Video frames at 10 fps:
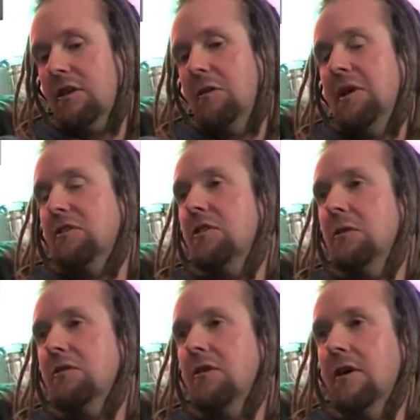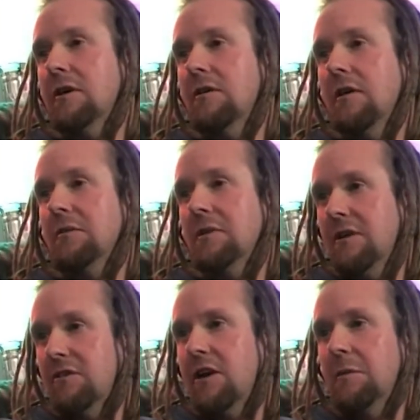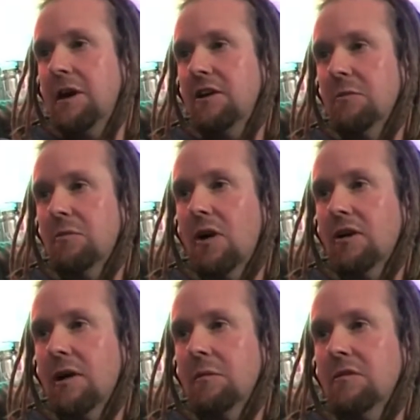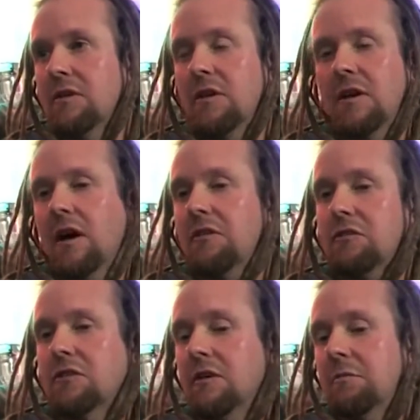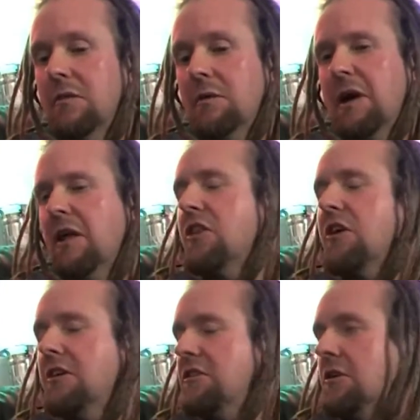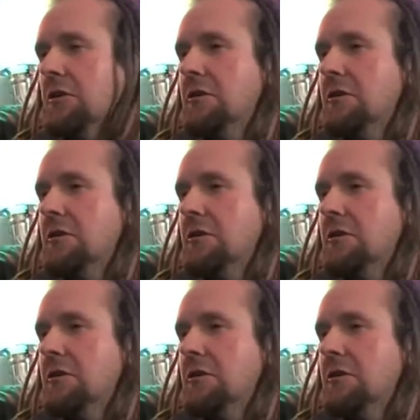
commit suicide, like with their termination programs, mm. after a, about 30